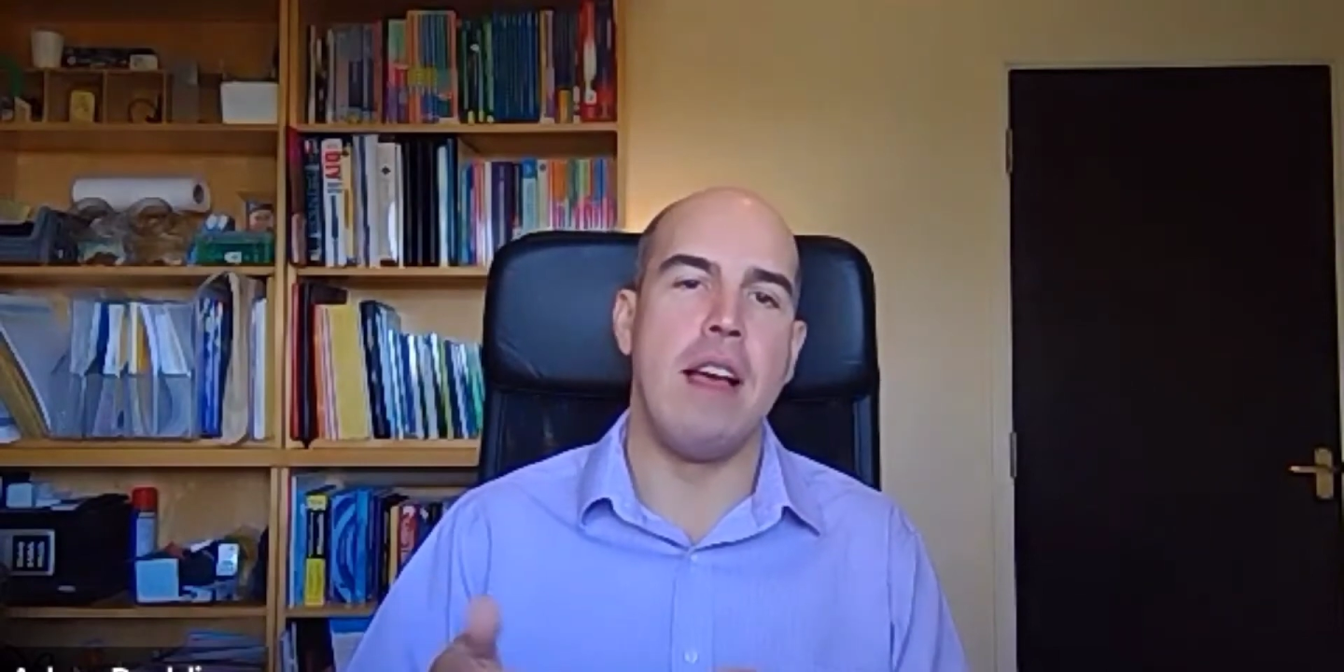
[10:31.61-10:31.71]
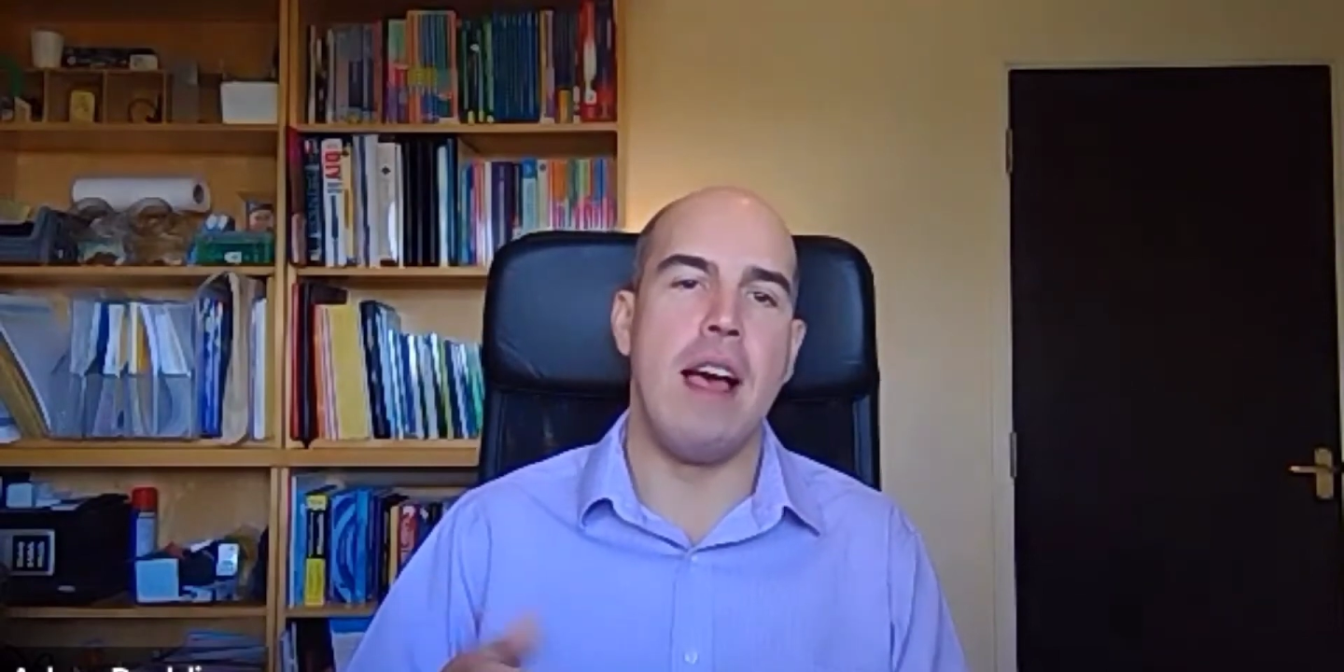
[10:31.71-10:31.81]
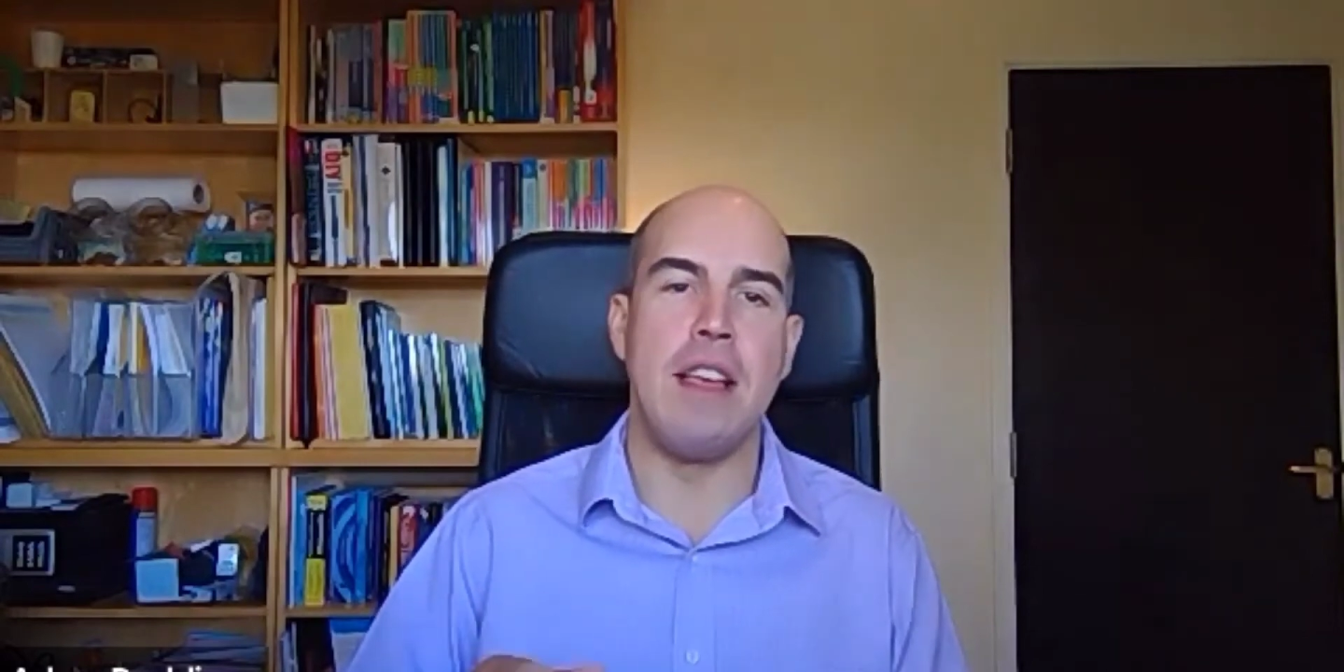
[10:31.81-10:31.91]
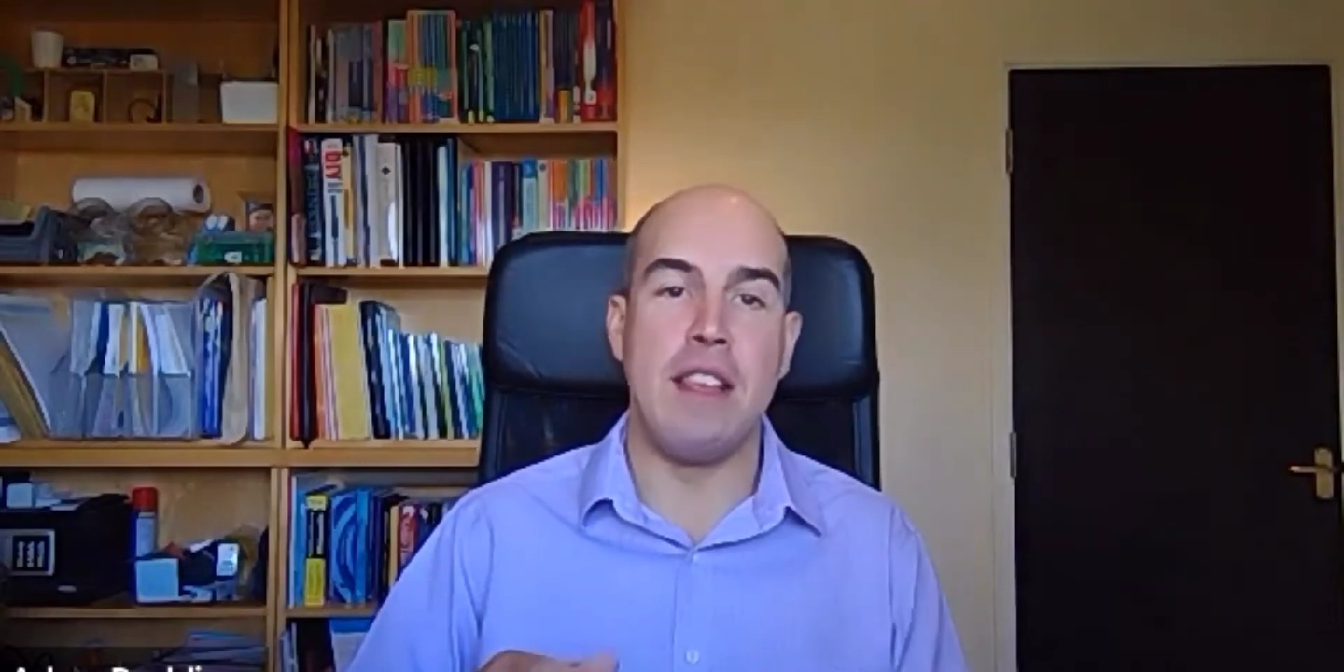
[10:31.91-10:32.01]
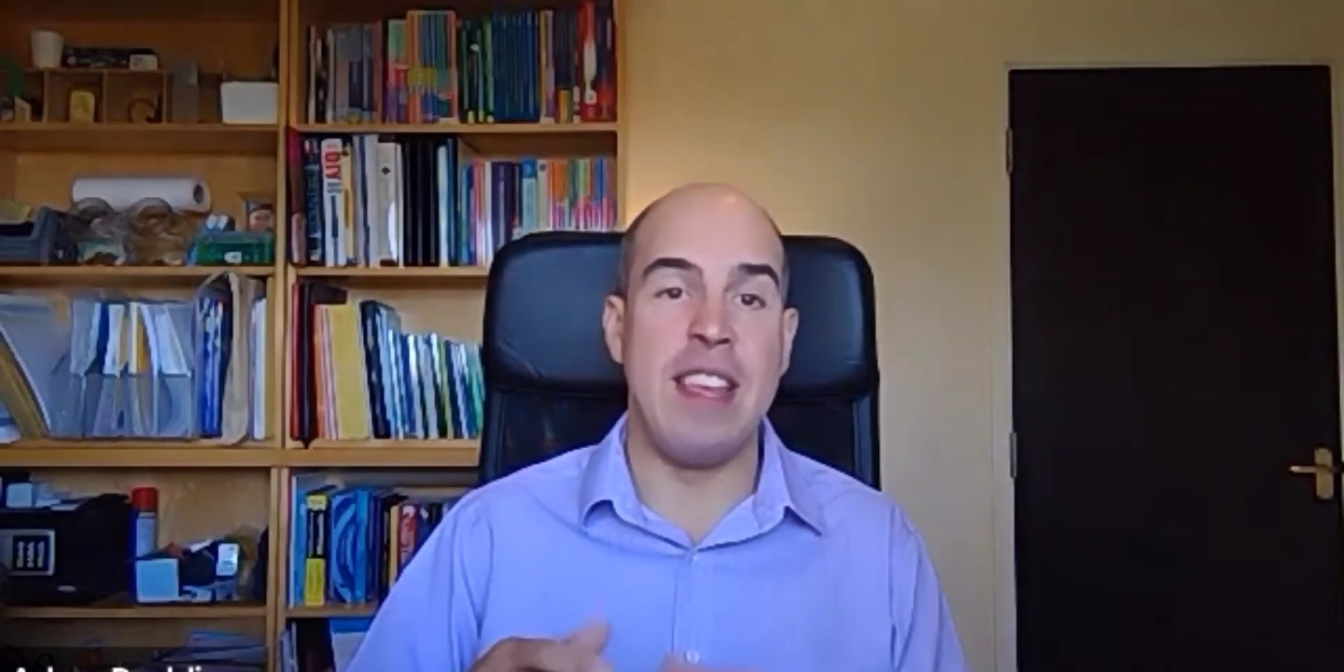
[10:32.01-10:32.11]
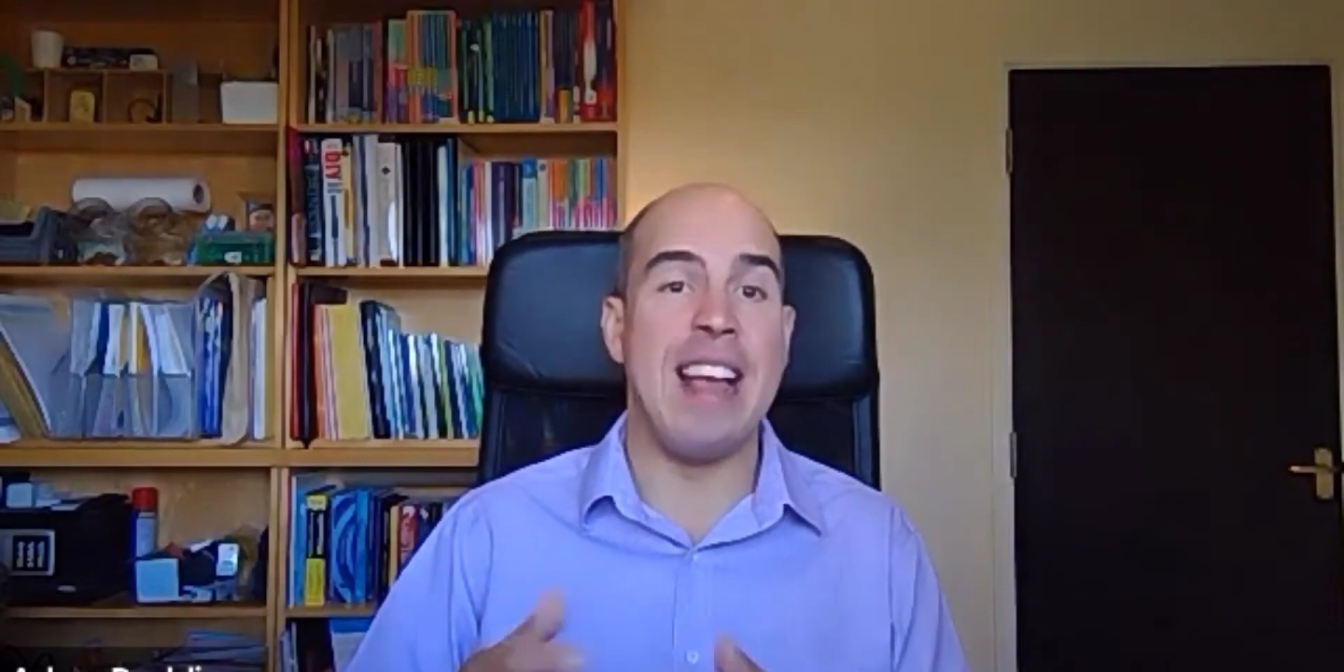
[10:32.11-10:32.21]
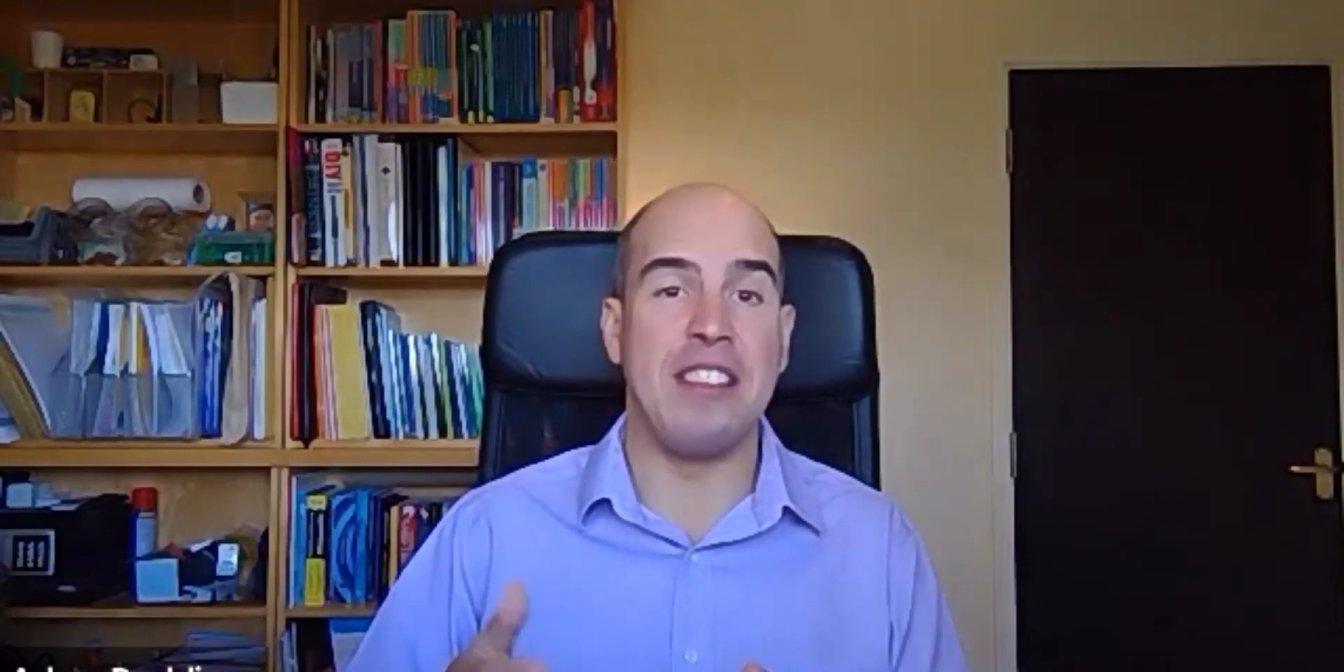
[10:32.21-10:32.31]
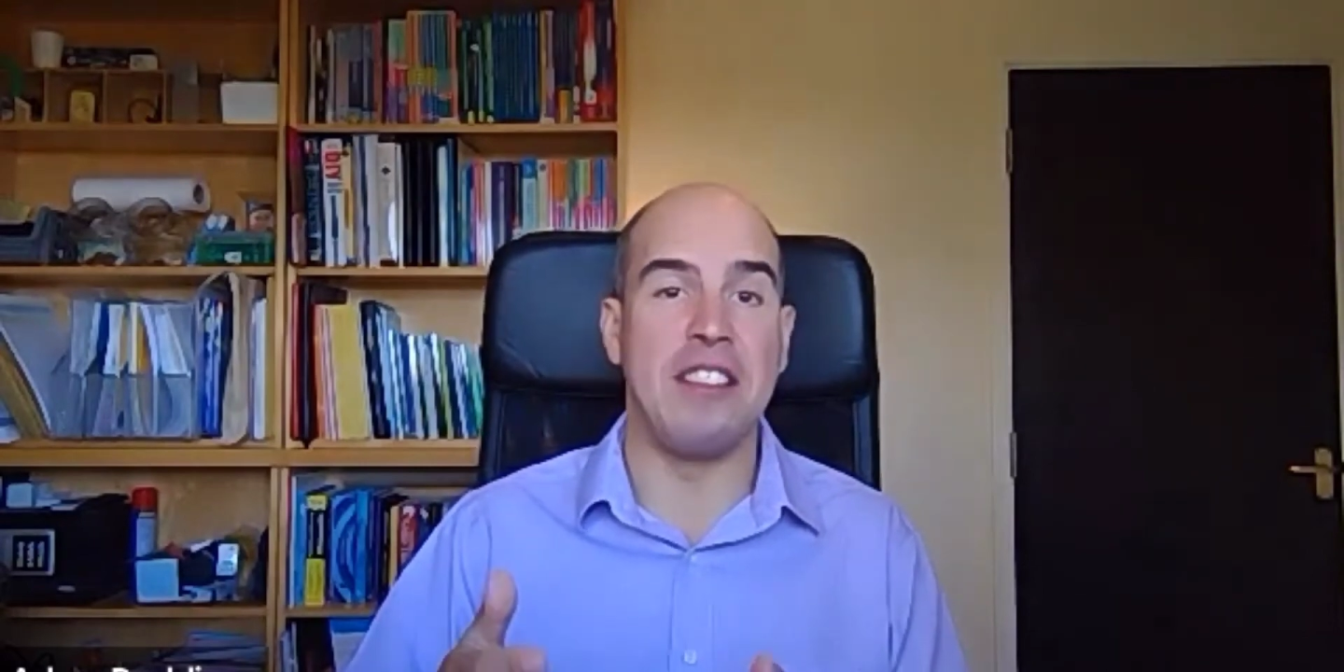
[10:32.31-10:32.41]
yes,